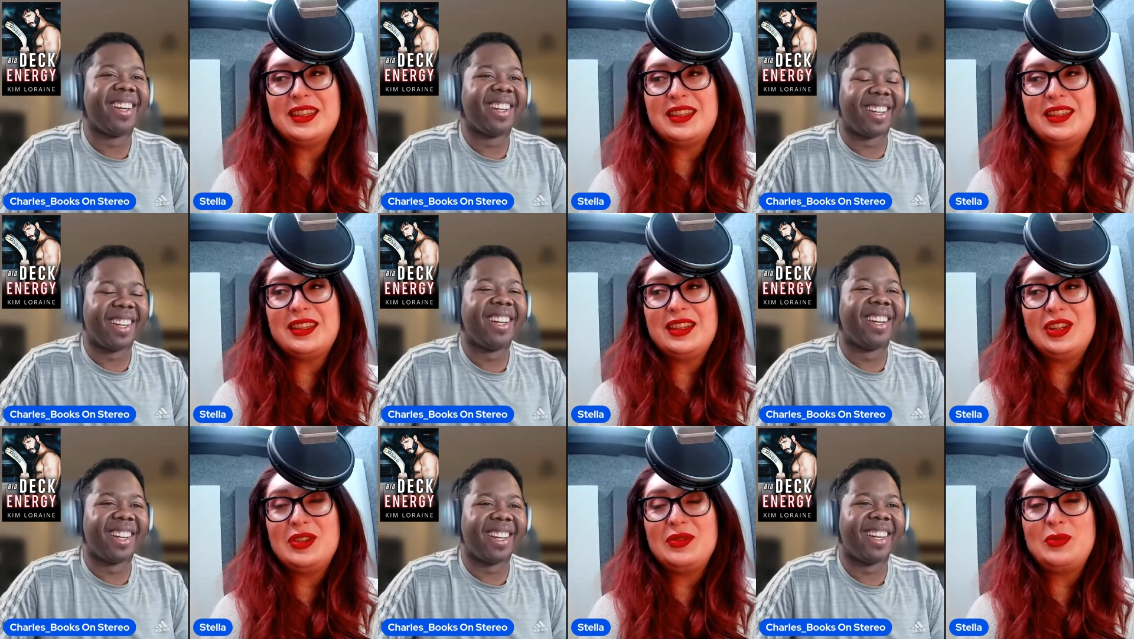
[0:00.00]
Speaker 1: you
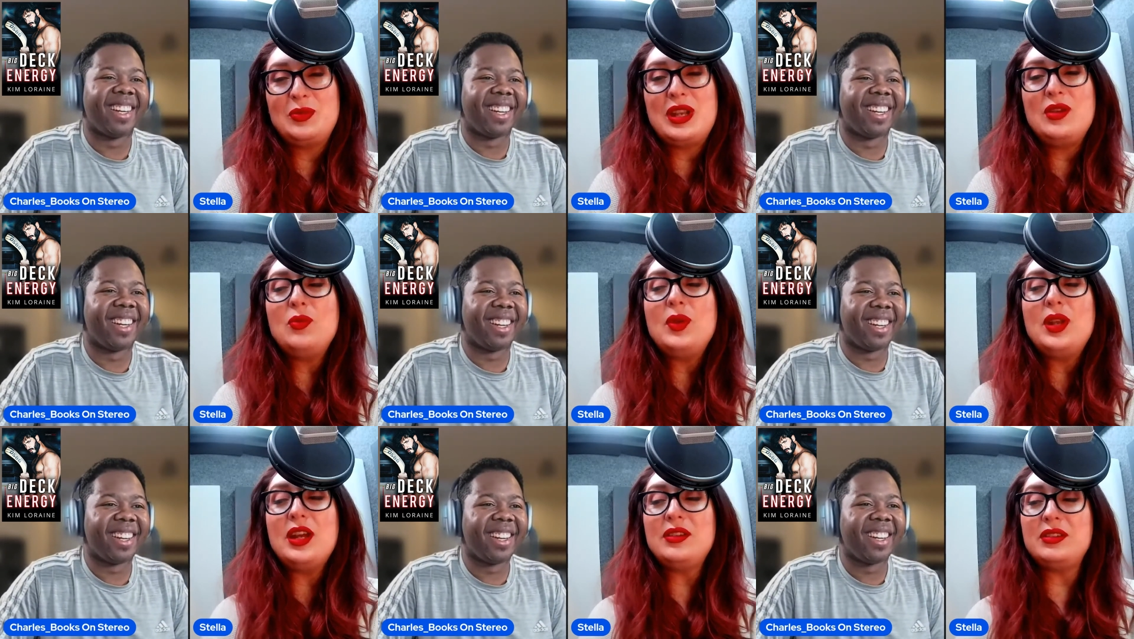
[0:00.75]
know when when
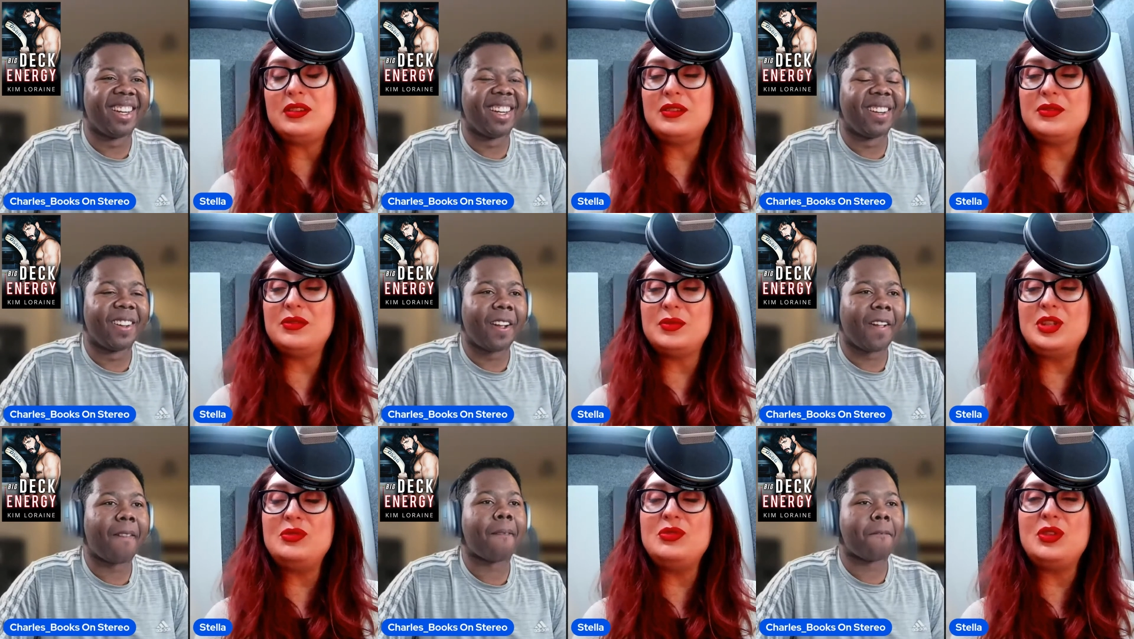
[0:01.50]
I when
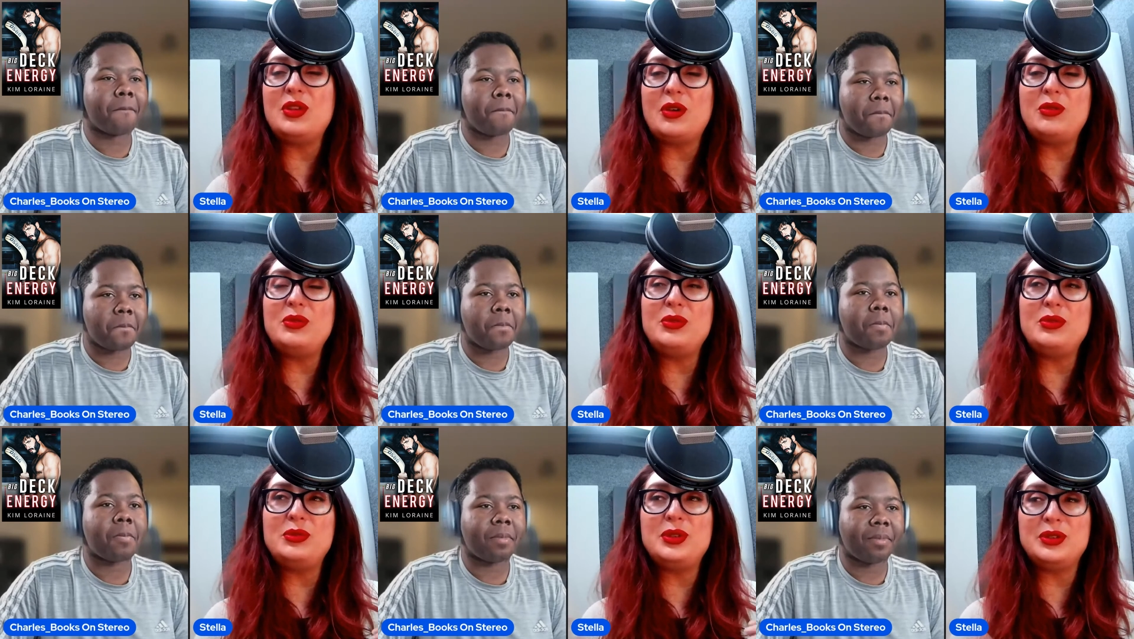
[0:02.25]
you know who
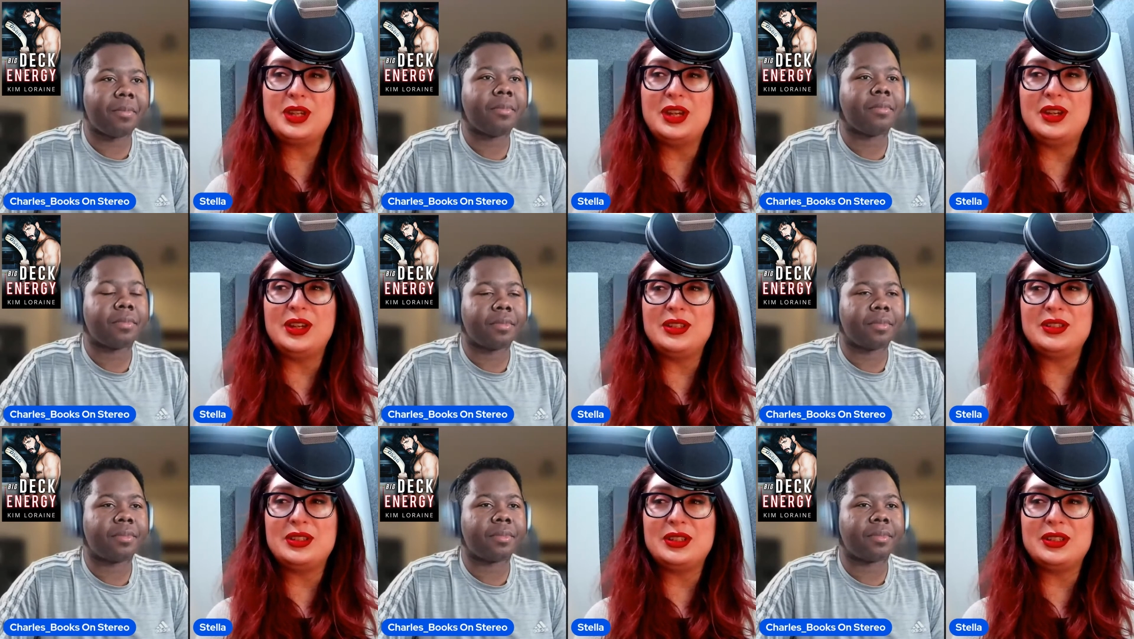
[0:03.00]
your
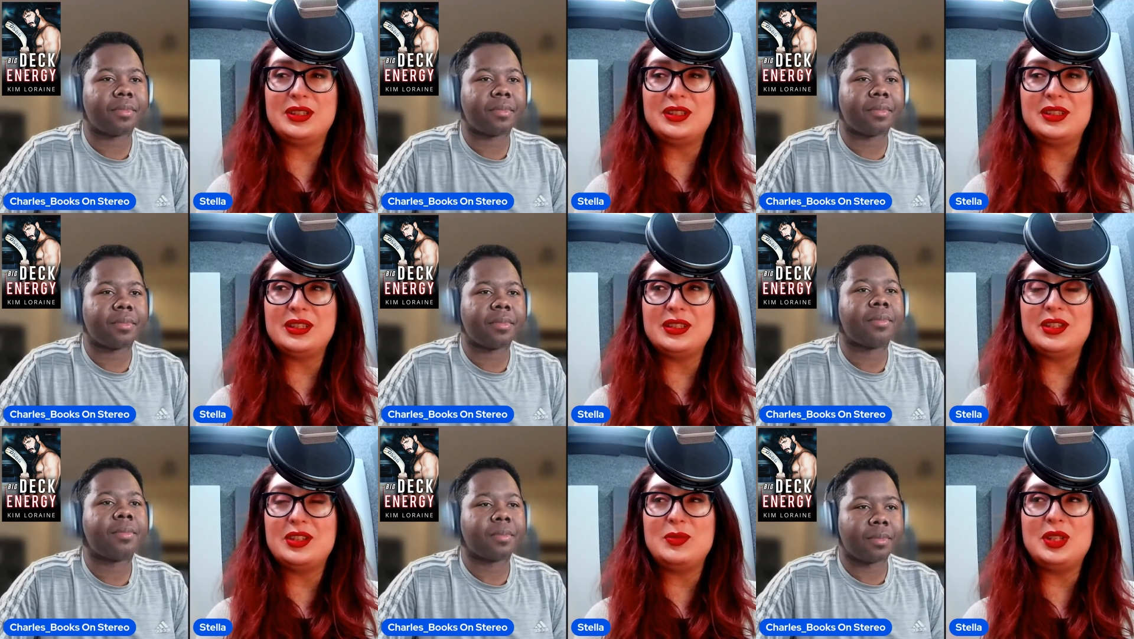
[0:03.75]
character is going
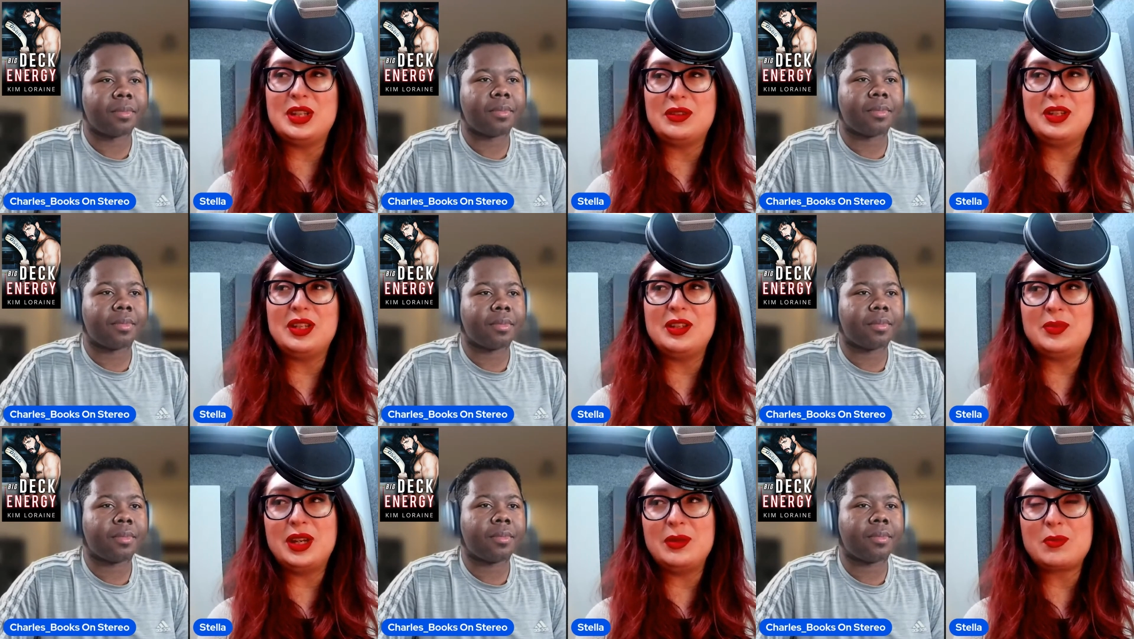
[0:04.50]
to be narrated
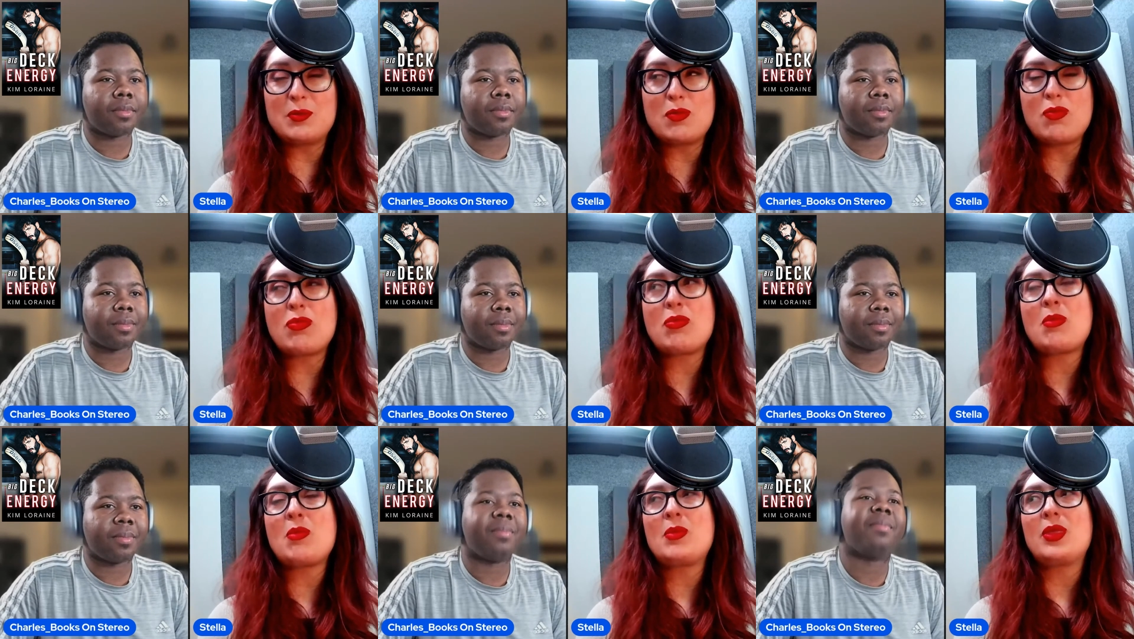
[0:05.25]
by,
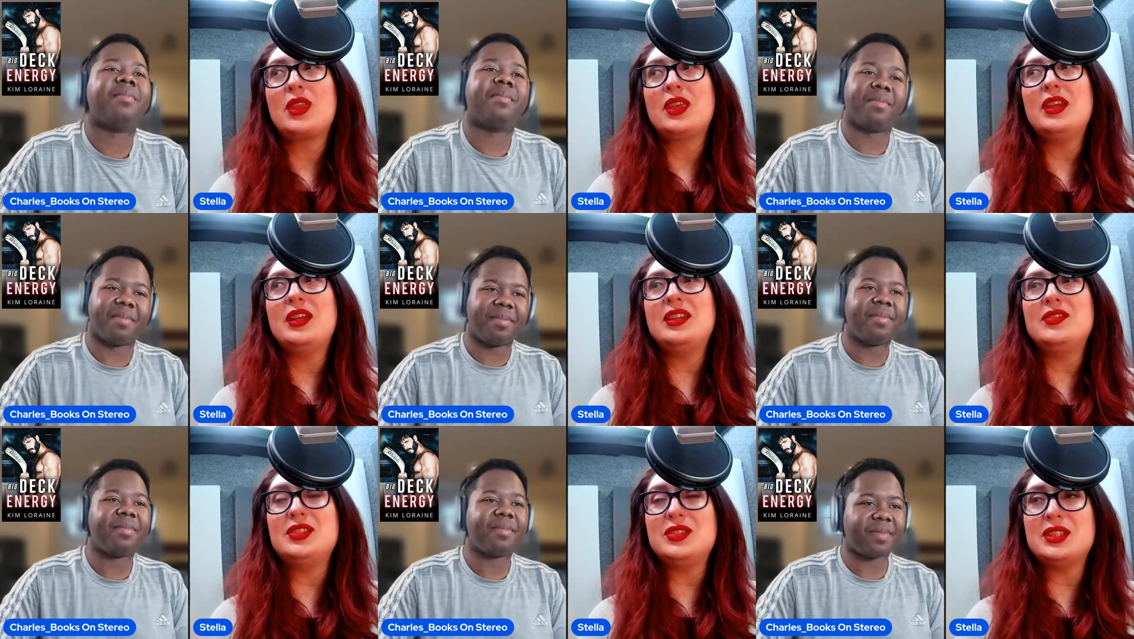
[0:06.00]
it gives
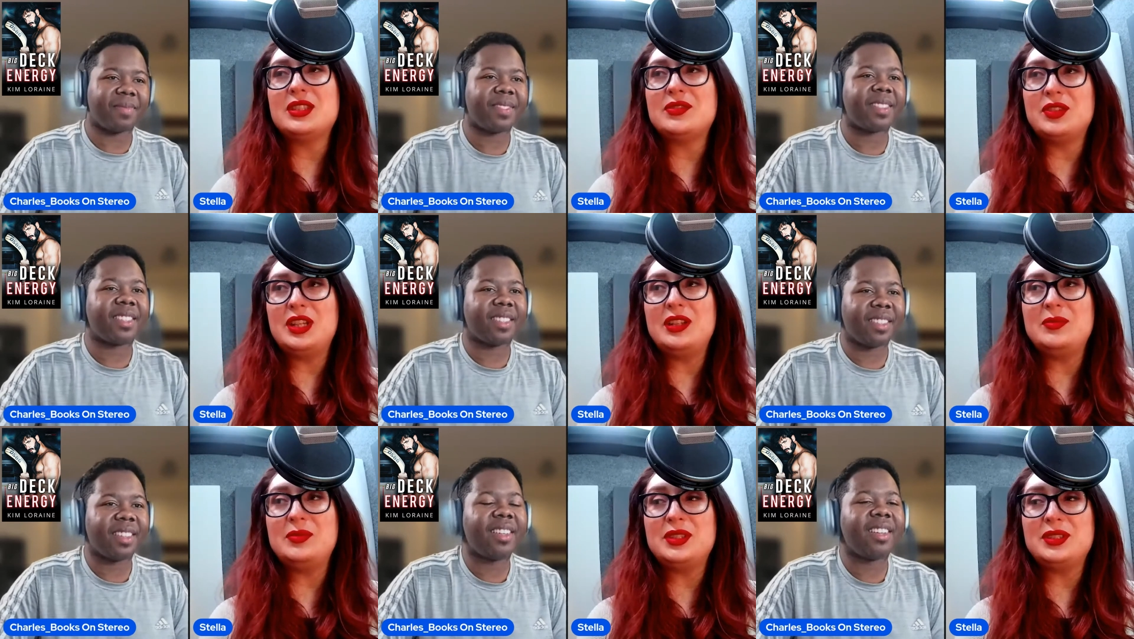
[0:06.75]
you this freedom
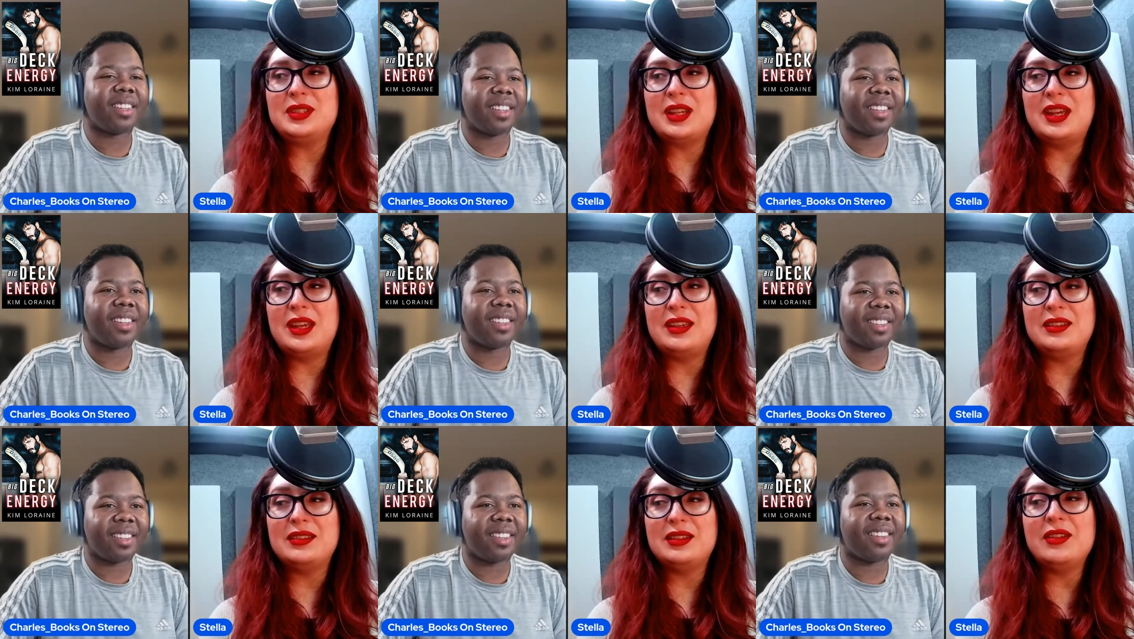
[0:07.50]
to say,
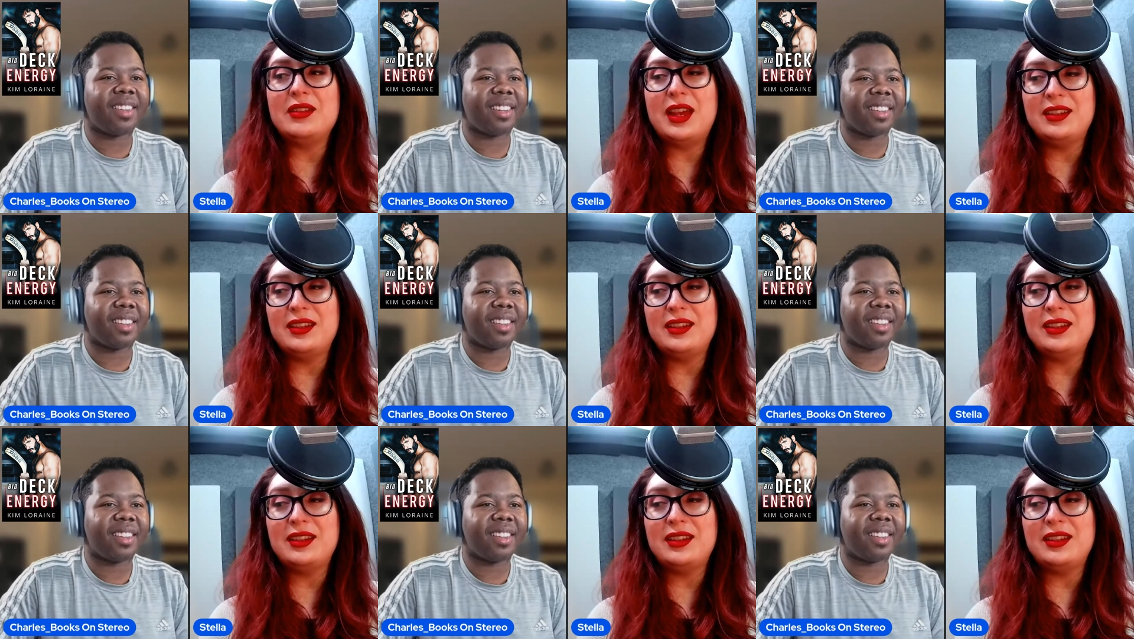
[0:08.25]
okay,